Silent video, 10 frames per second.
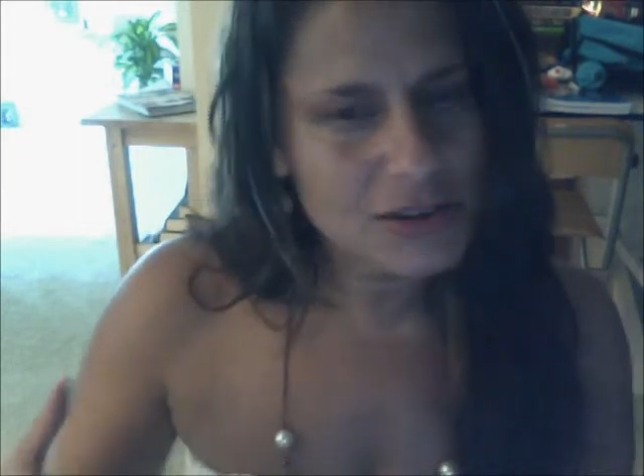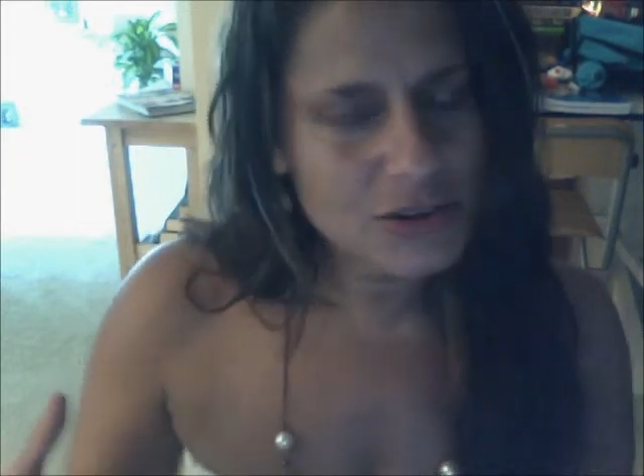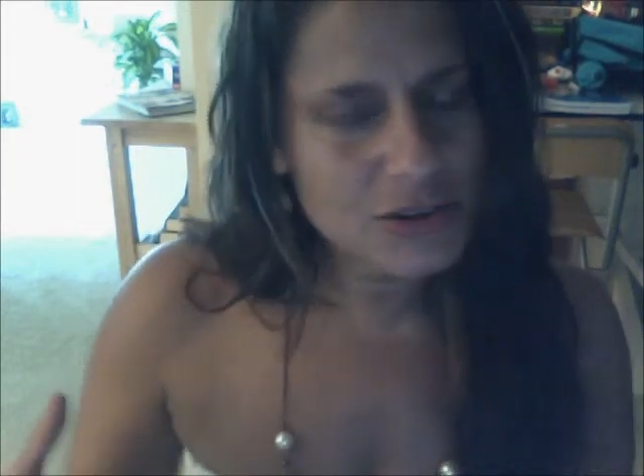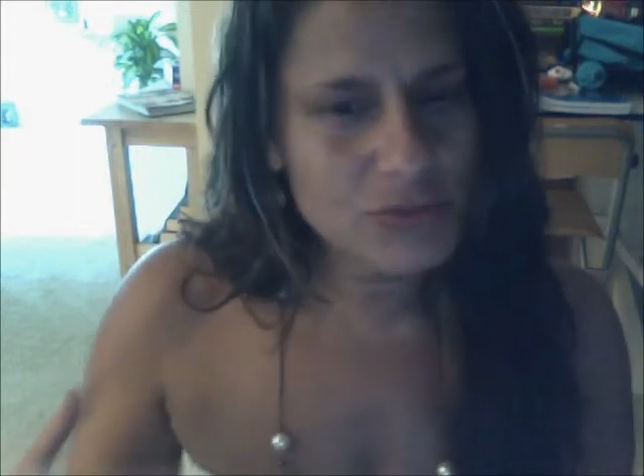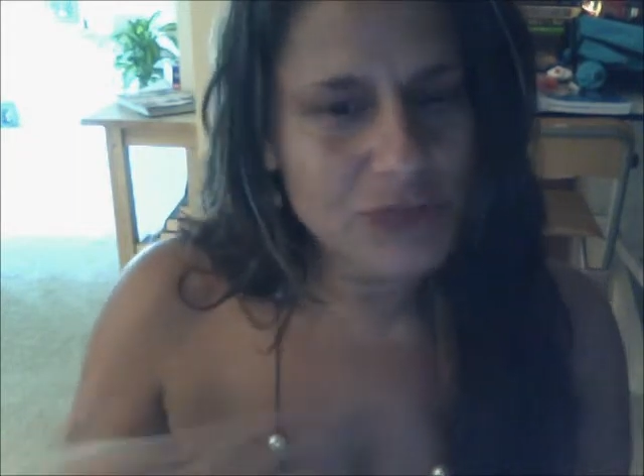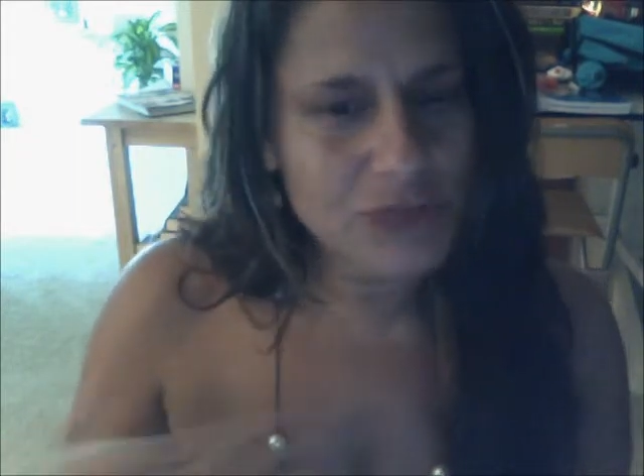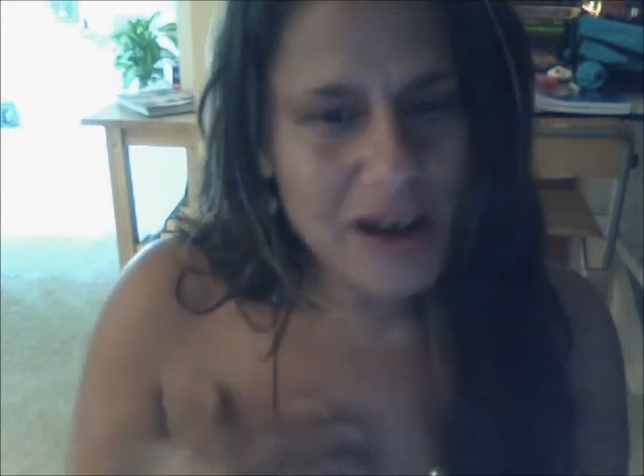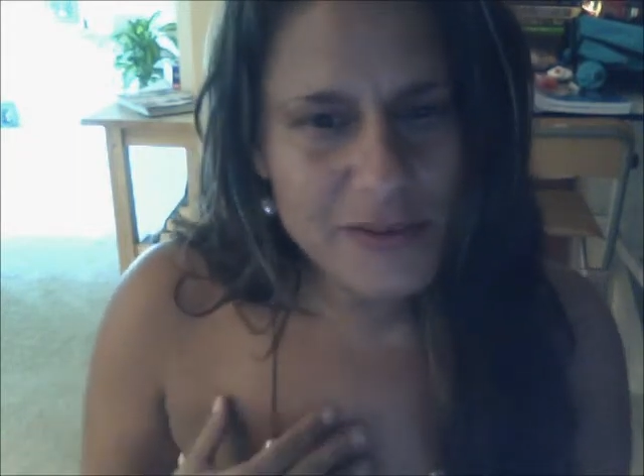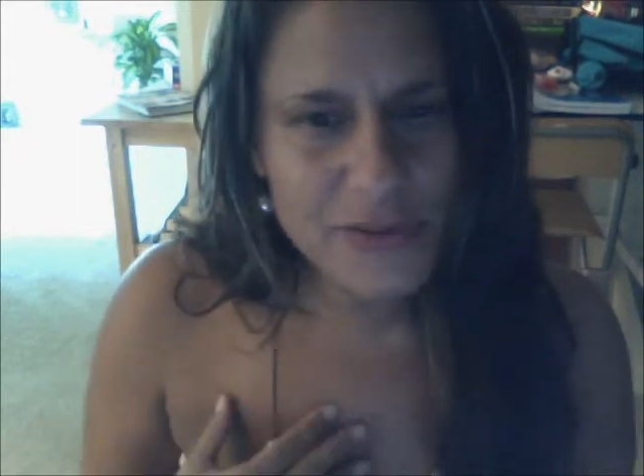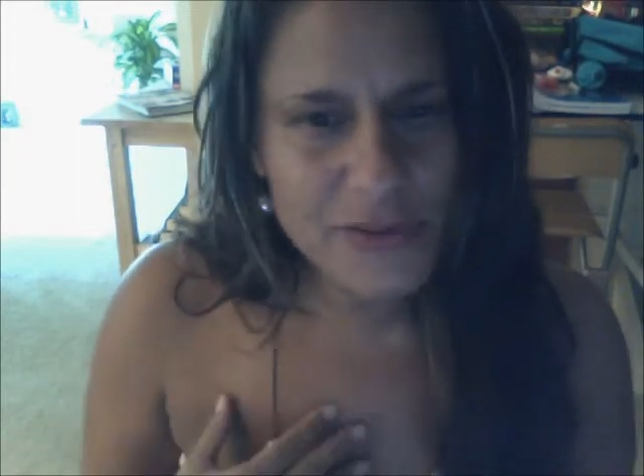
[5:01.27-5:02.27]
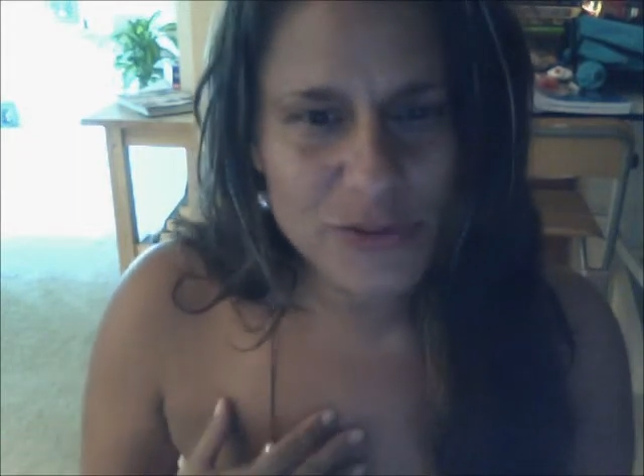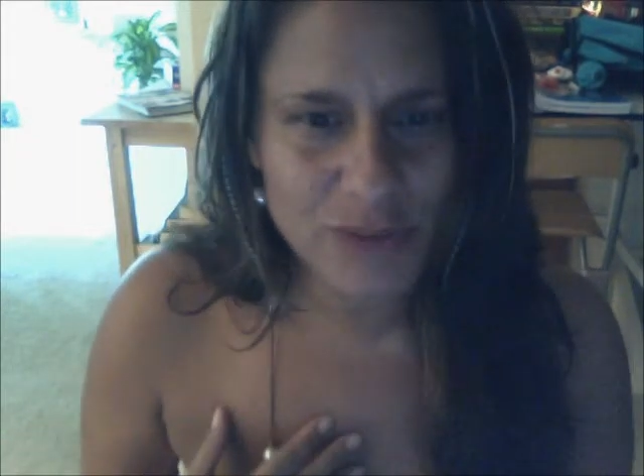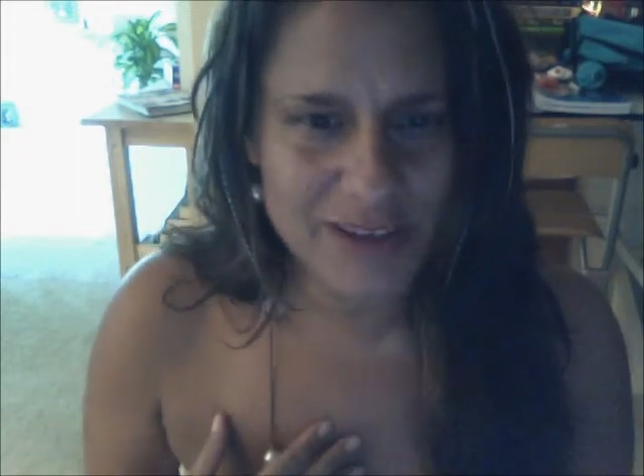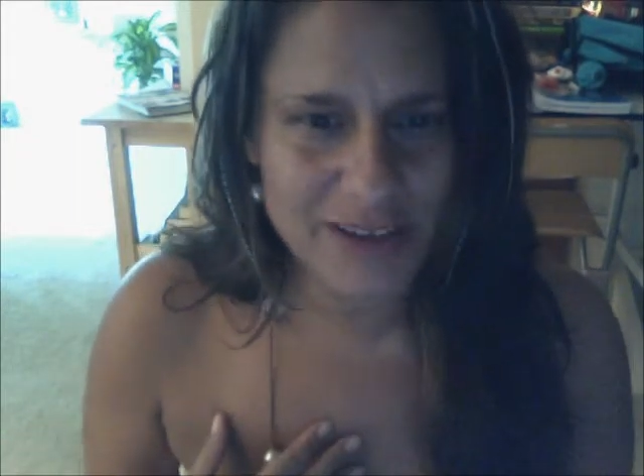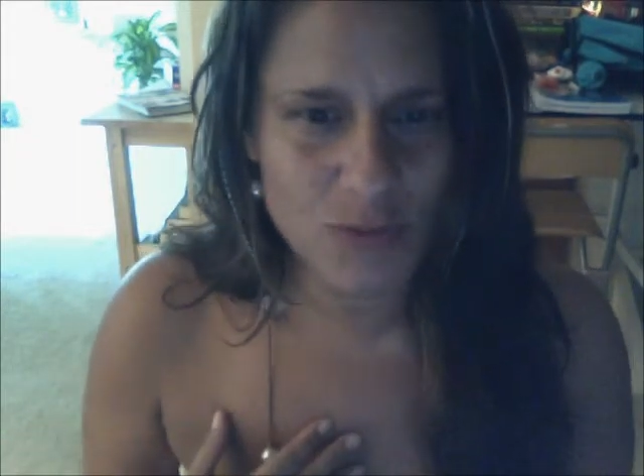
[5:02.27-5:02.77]
you love the
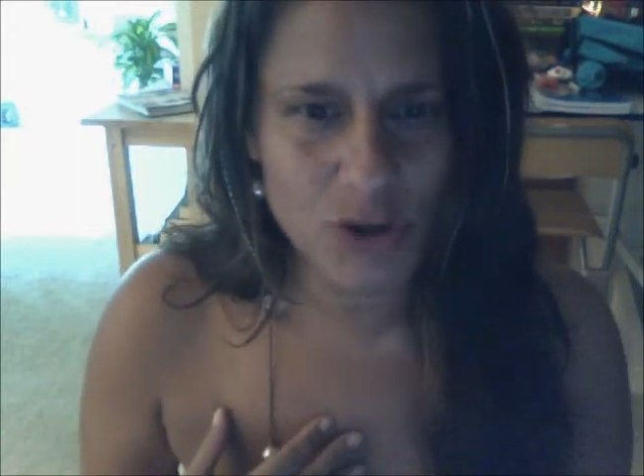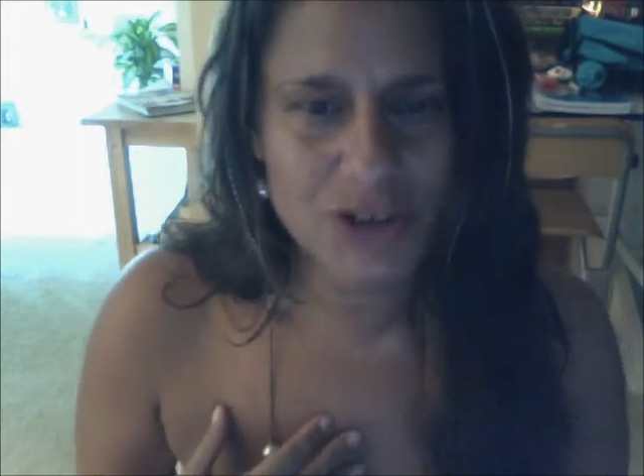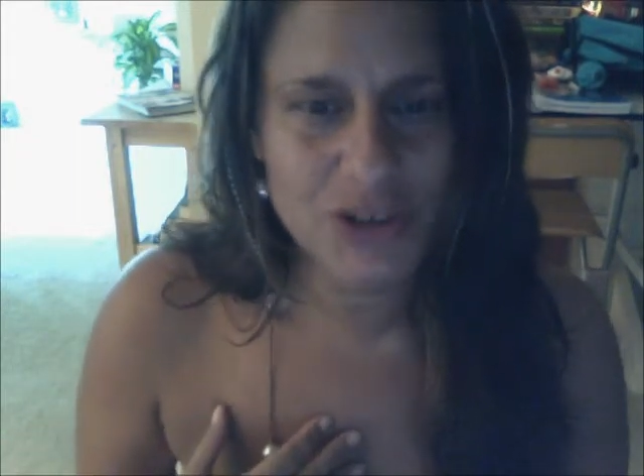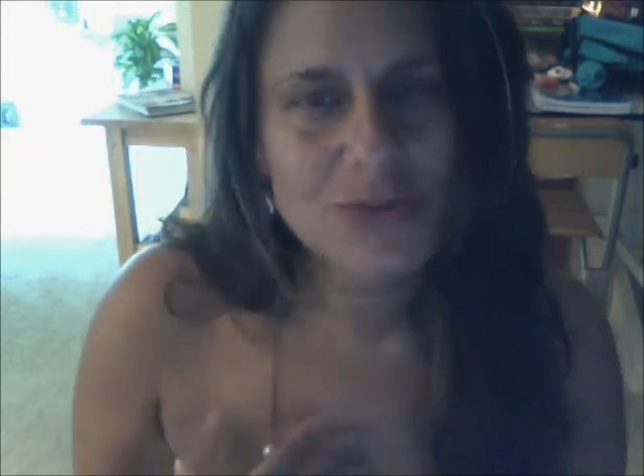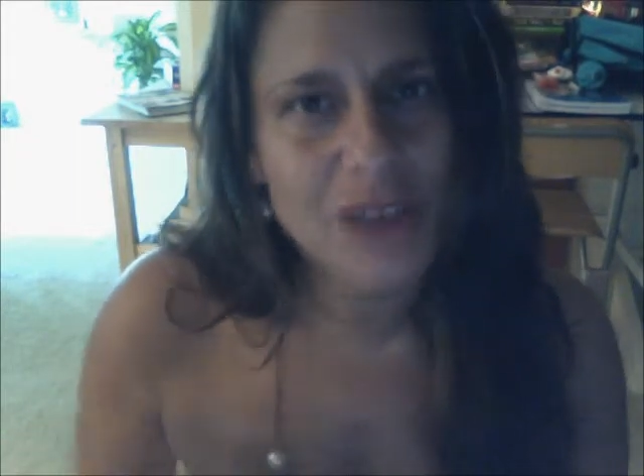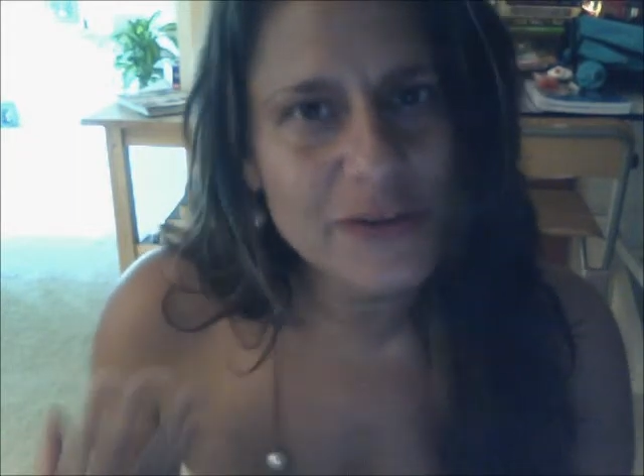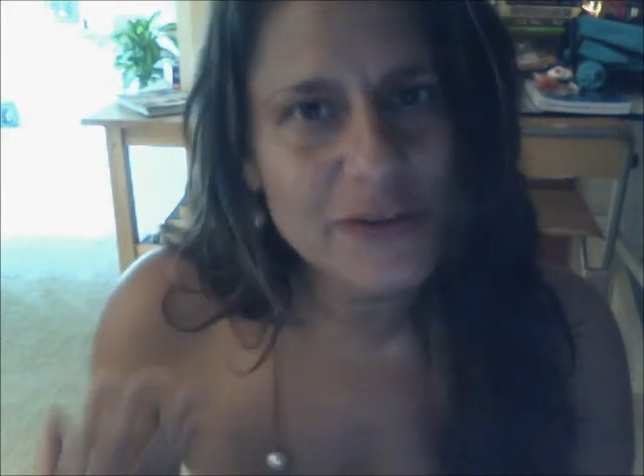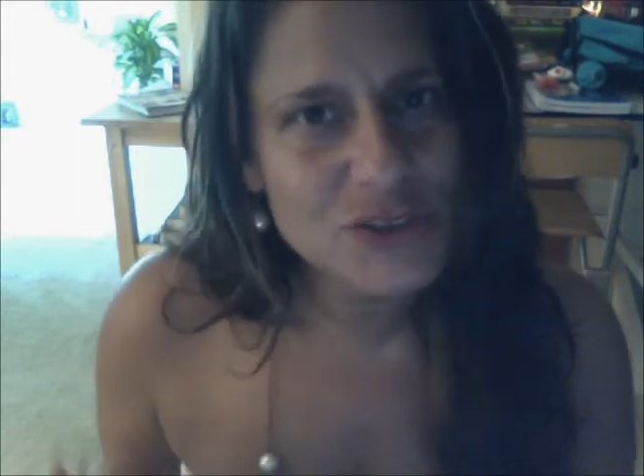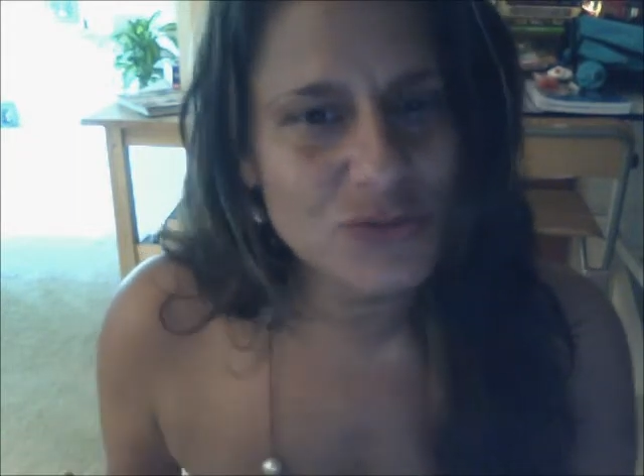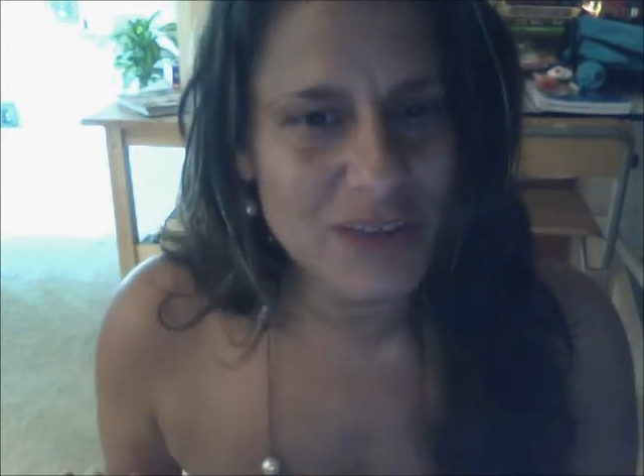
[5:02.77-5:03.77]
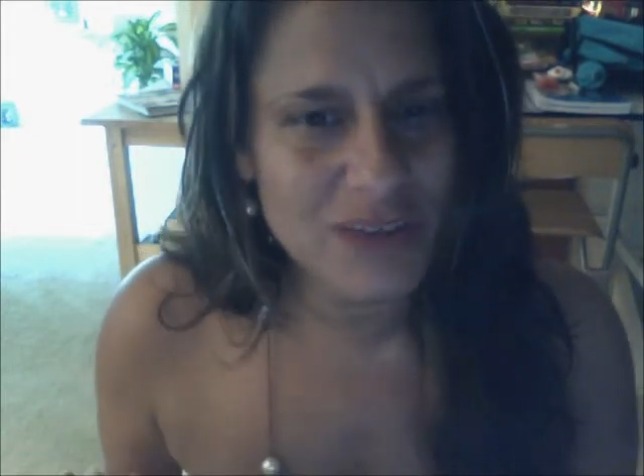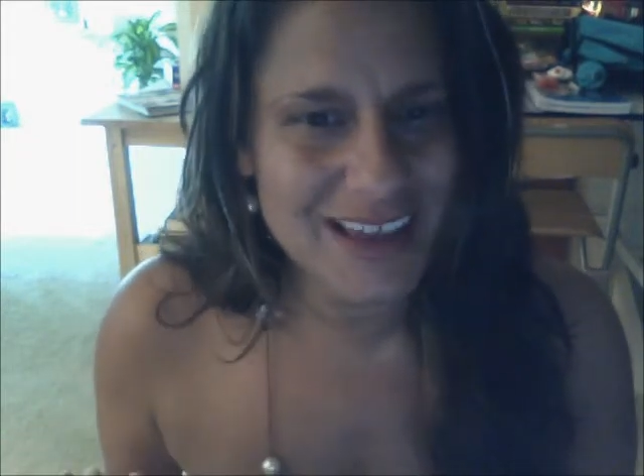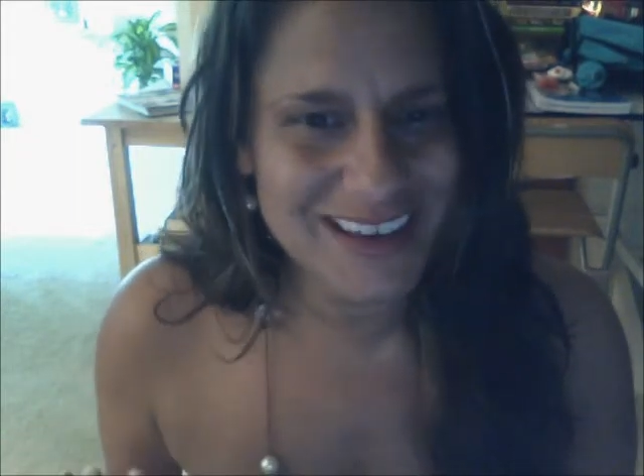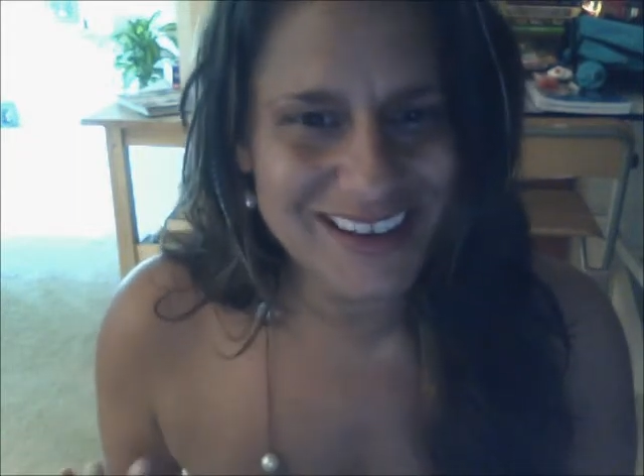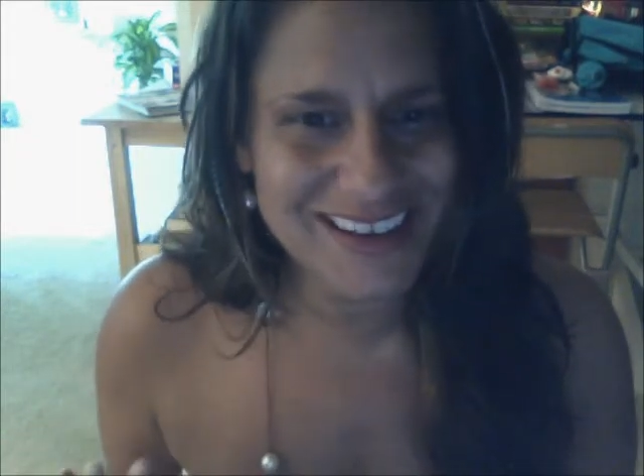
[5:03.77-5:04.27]
written word, you love to read,